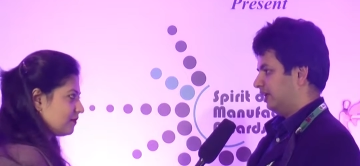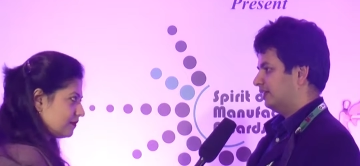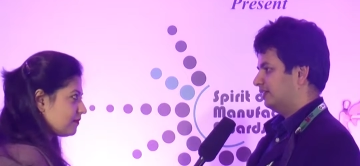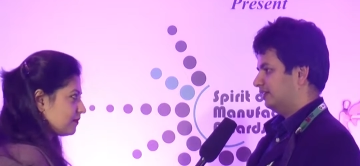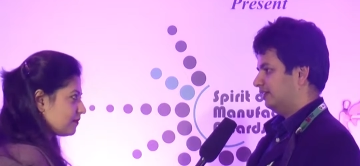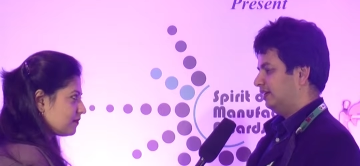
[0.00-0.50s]

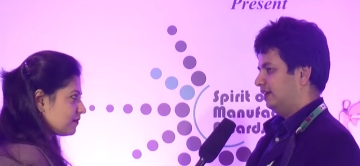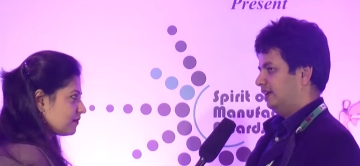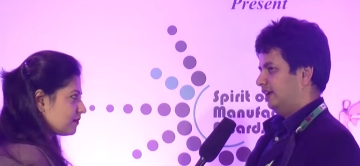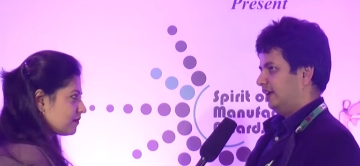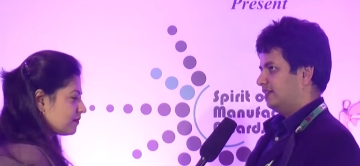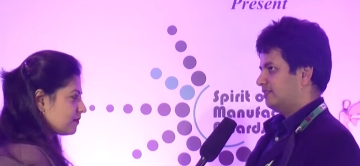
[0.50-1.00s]
Speaker 1: together
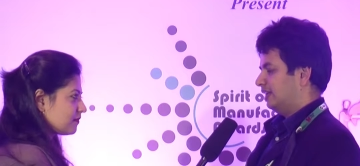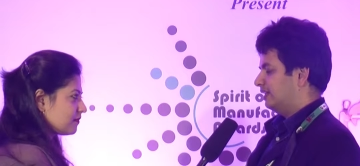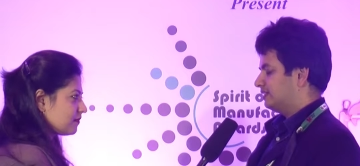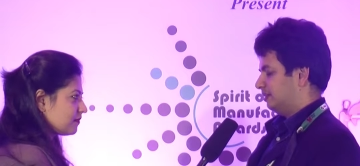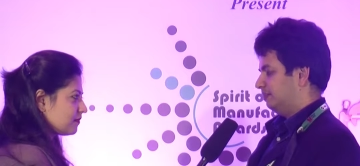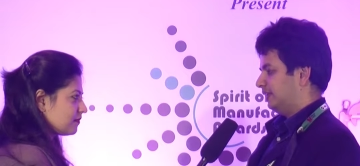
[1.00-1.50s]
is
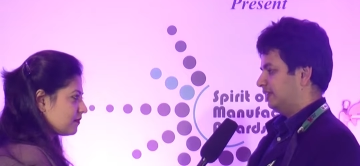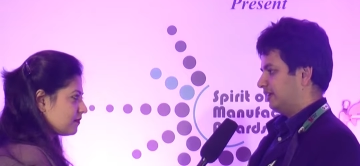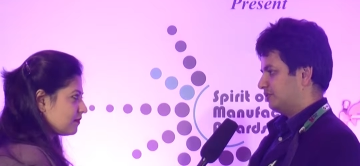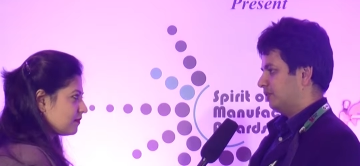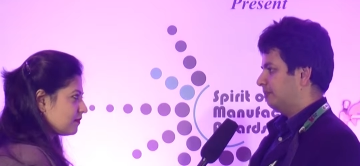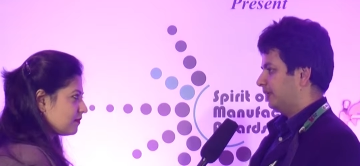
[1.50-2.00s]
really something
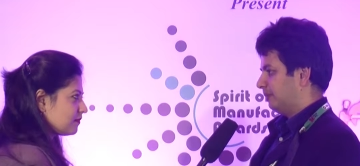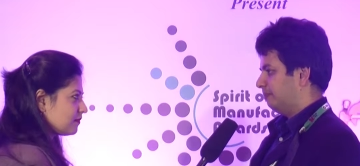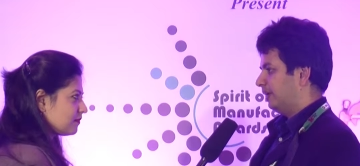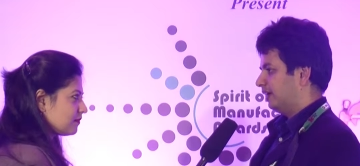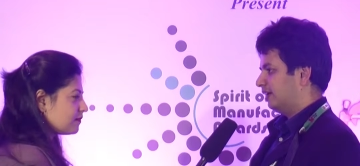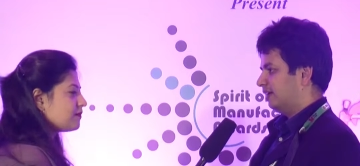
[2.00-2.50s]
that's going to
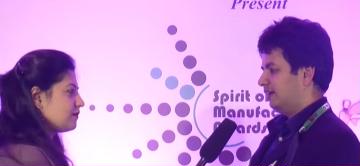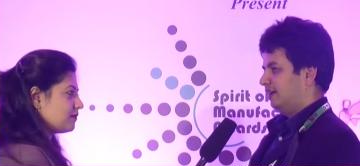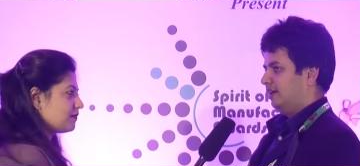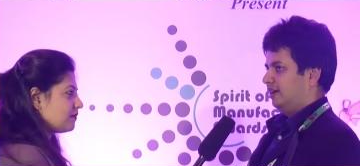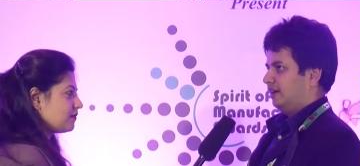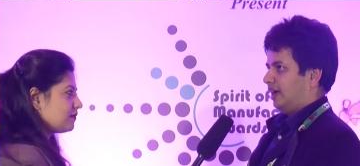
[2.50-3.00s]
become big.
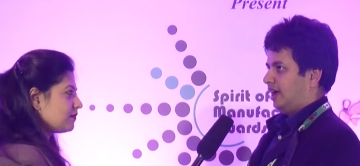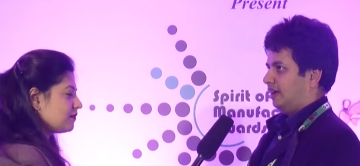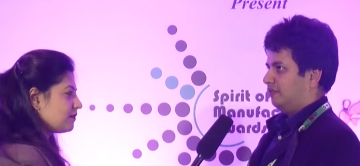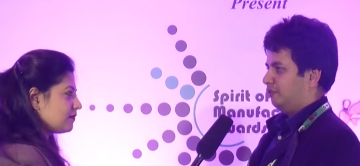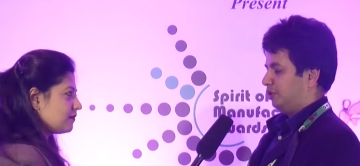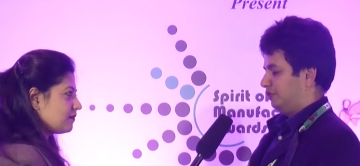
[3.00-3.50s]

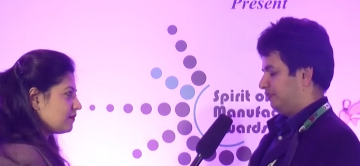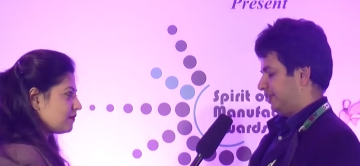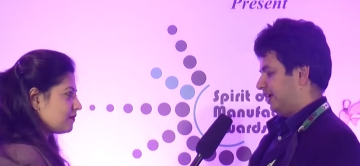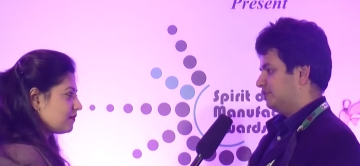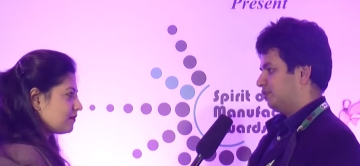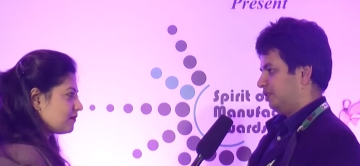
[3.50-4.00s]
And for your
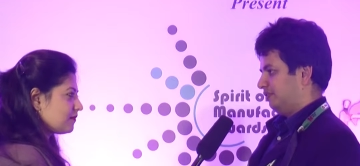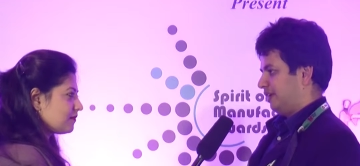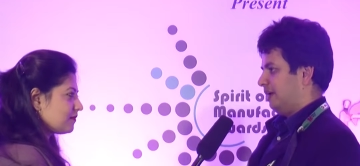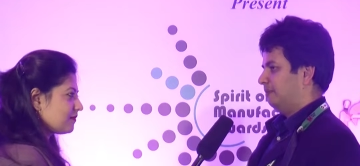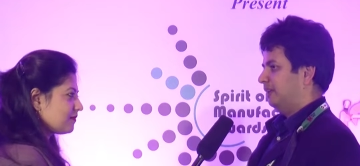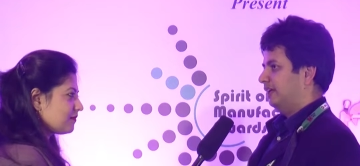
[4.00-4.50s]
friends, for your
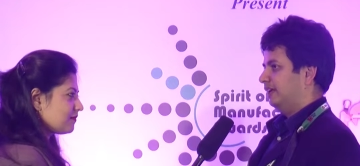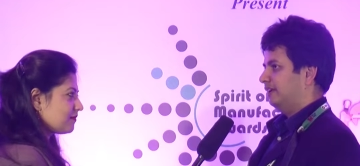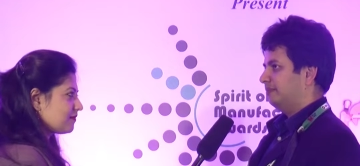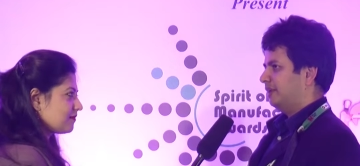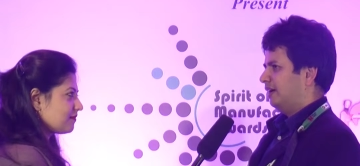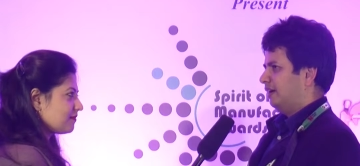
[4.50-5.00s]

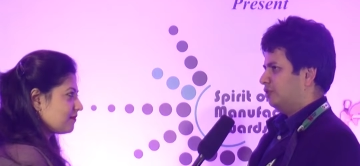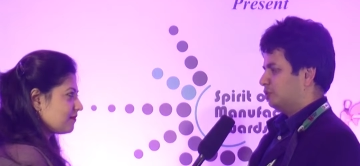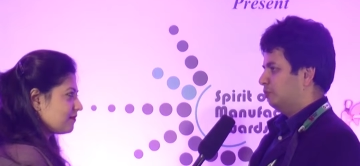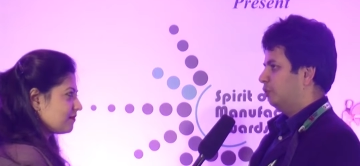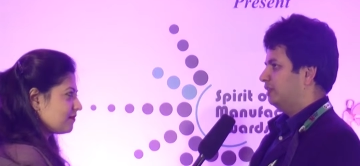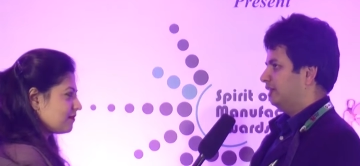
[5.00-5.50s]
family,
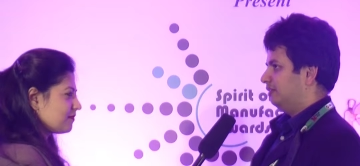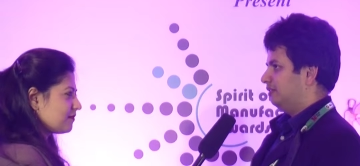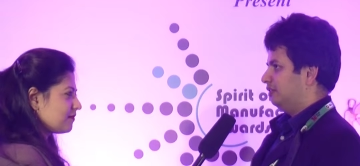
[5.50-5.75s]
so more than